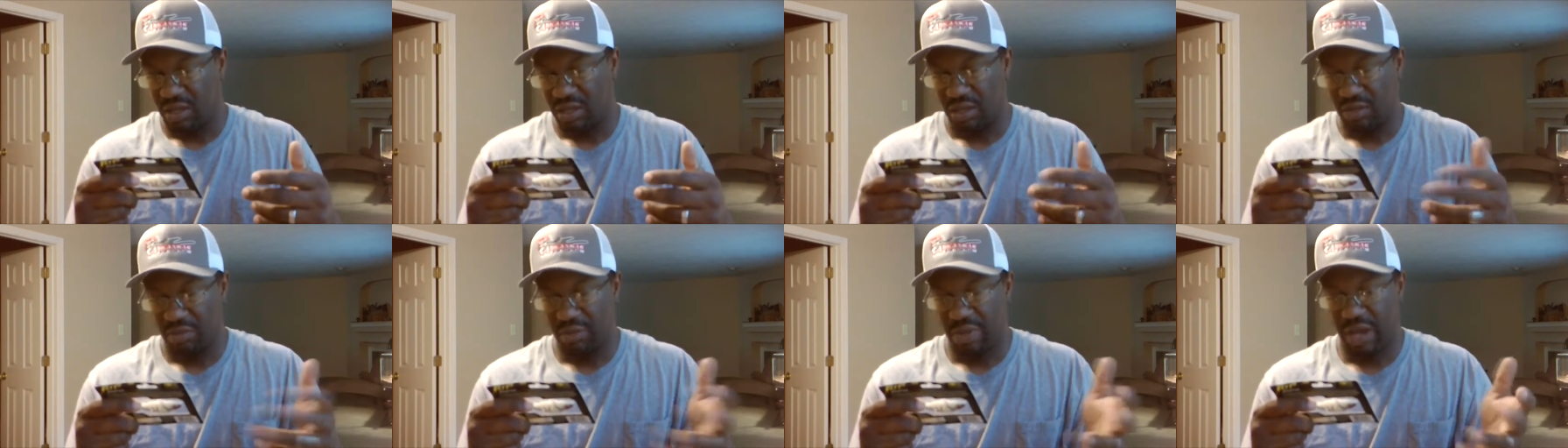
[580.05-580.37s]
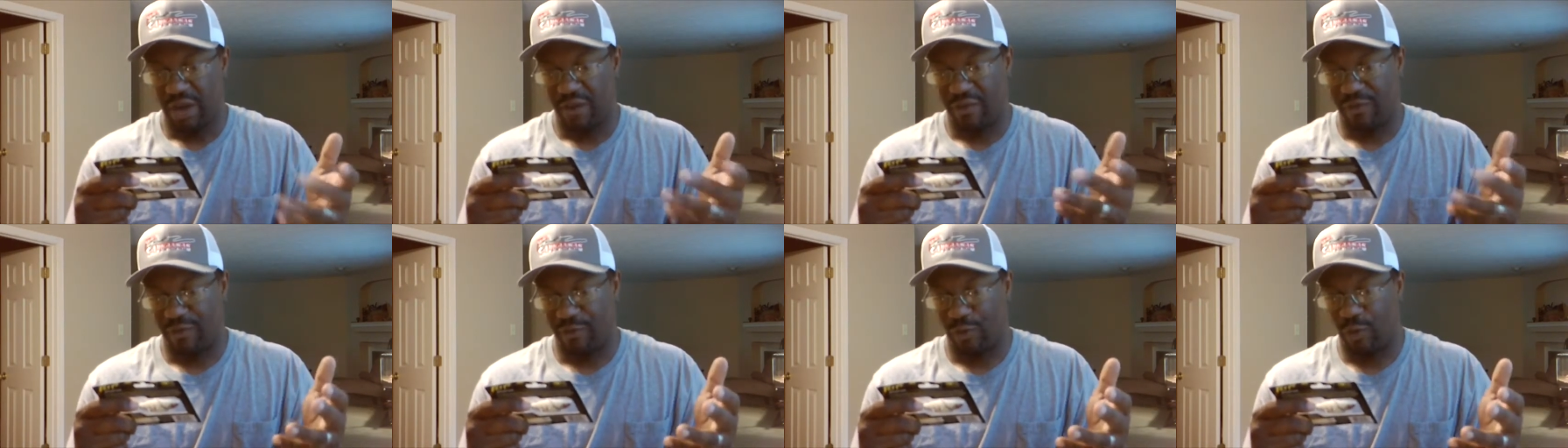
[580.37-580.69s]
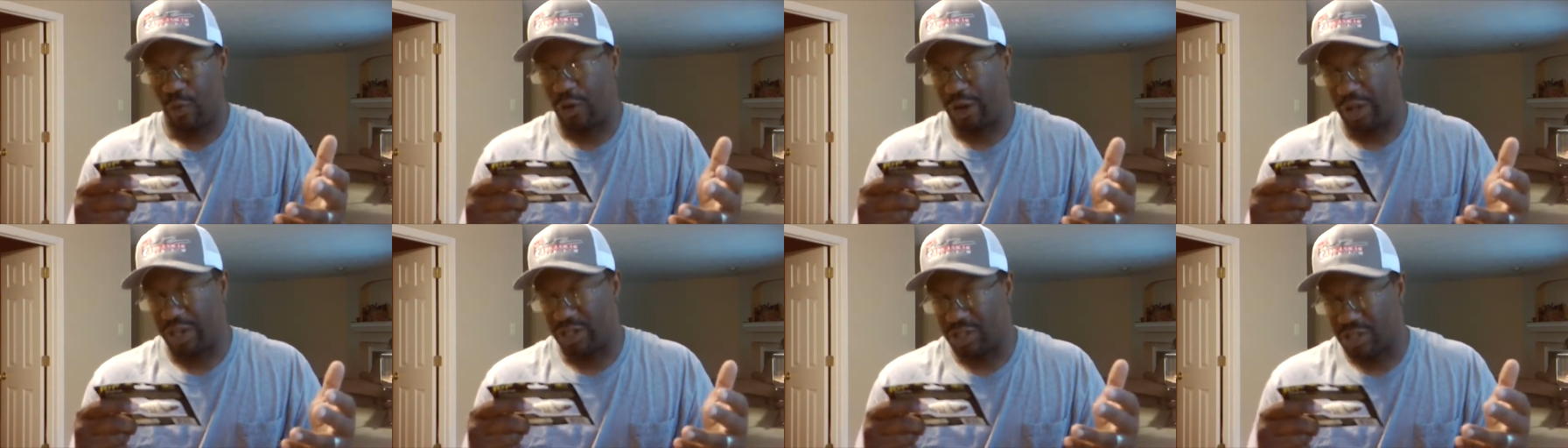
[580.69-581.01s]
about a four
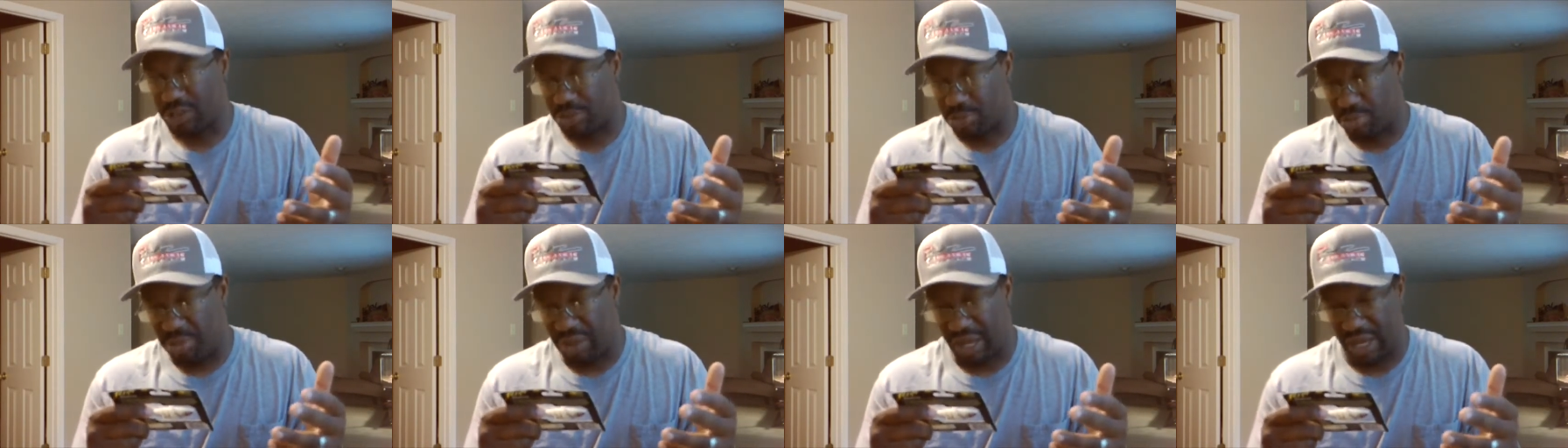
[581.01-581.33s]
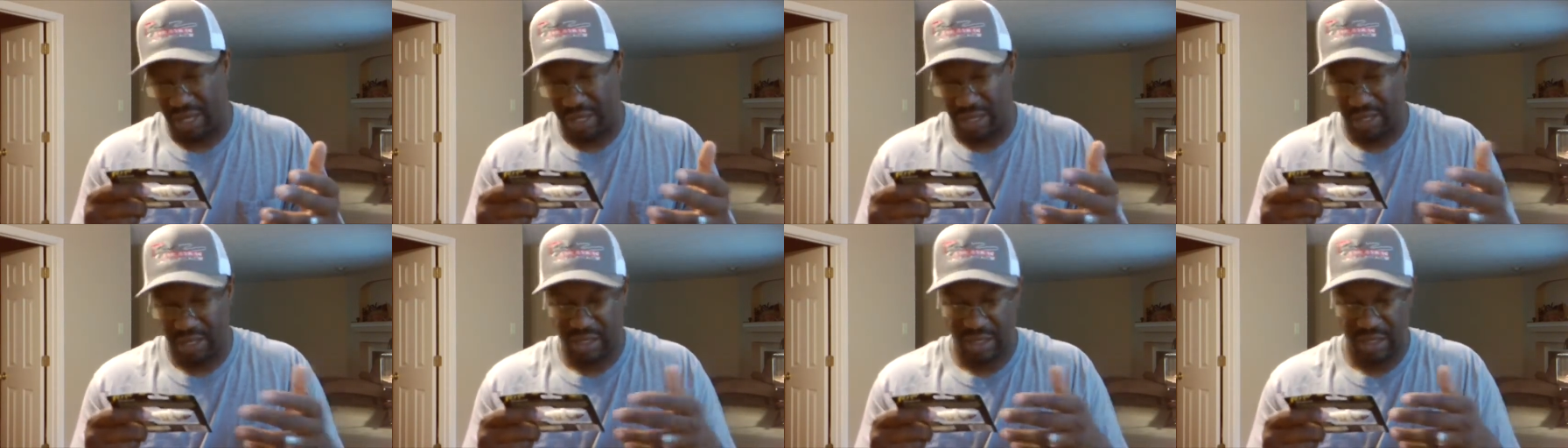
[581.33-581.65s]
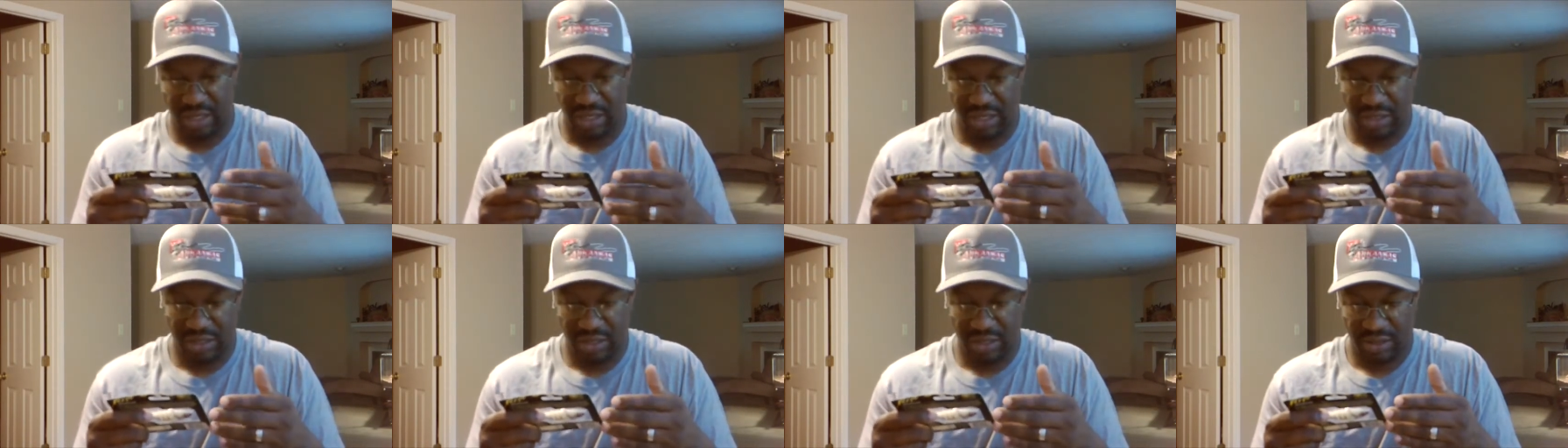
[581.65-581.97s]
inch bait
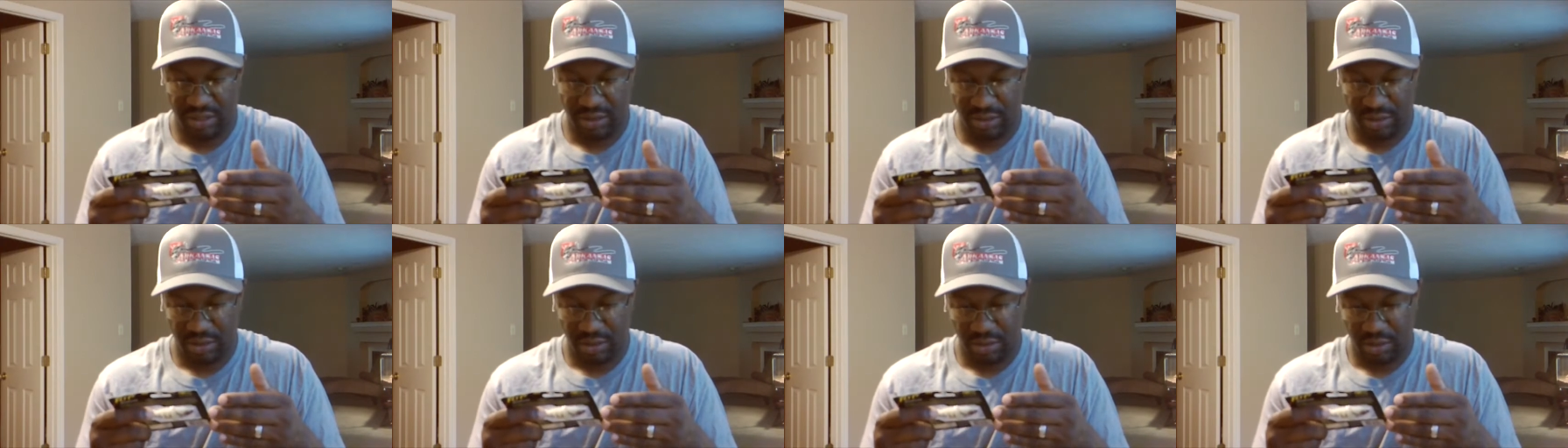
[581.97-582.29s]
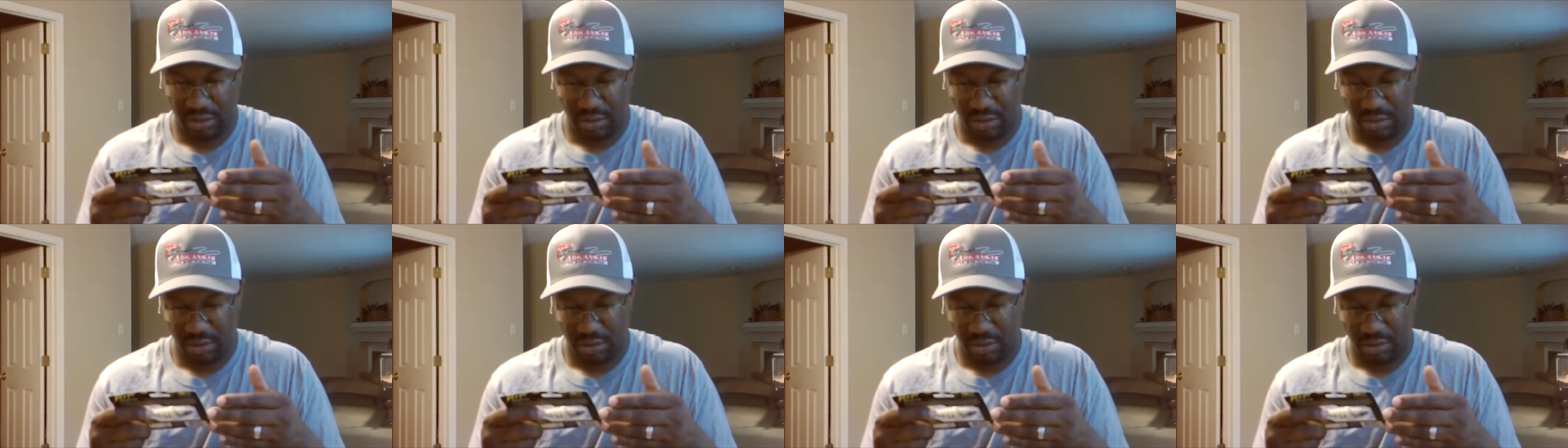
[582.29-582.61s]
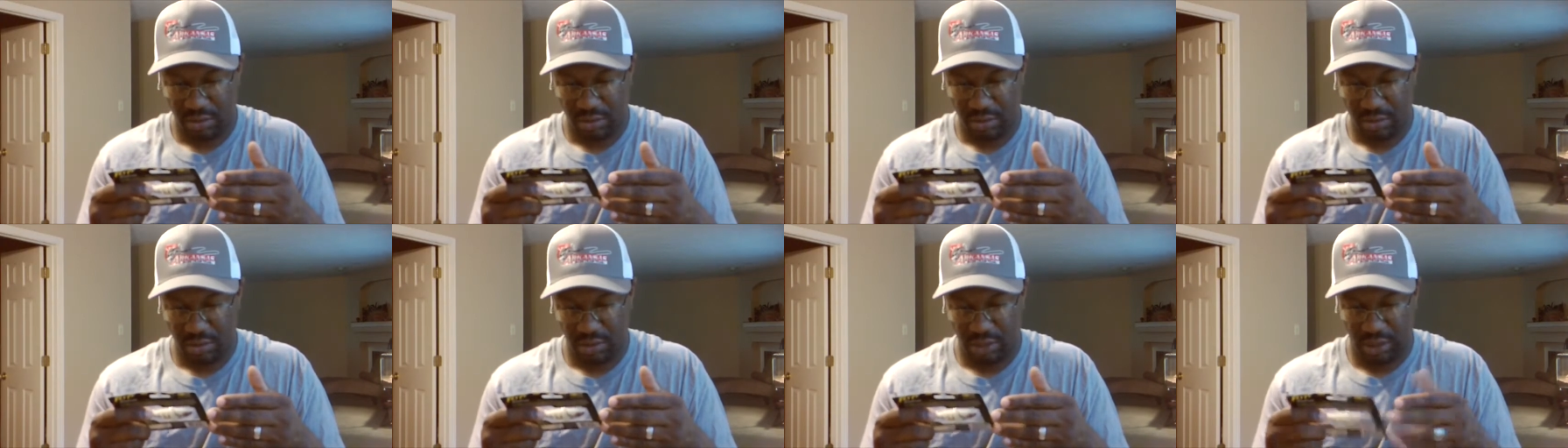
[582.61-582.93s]

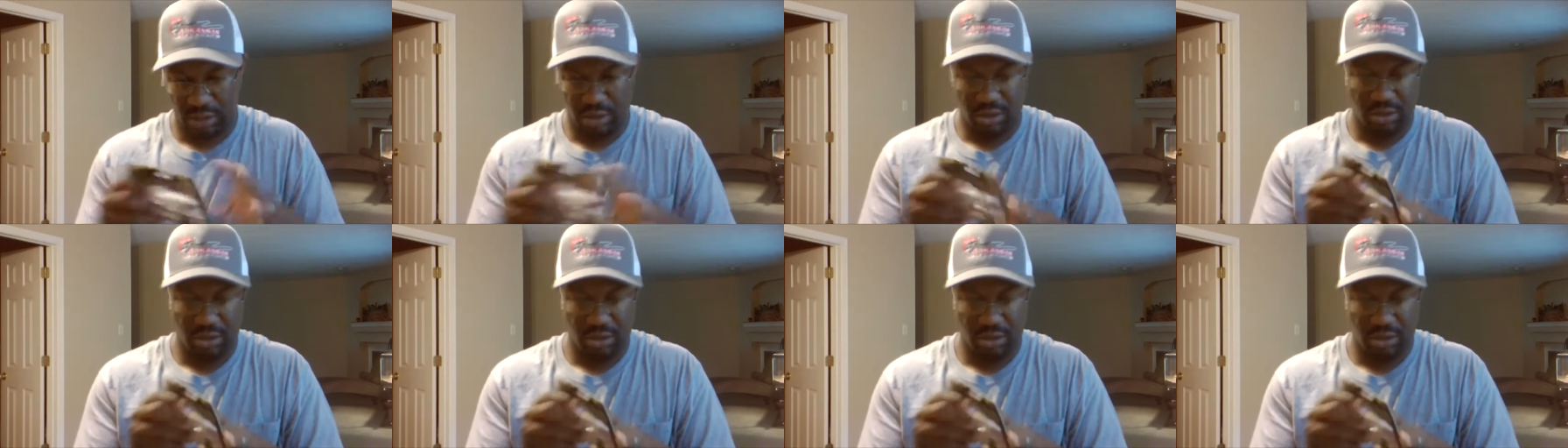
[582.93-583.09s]
but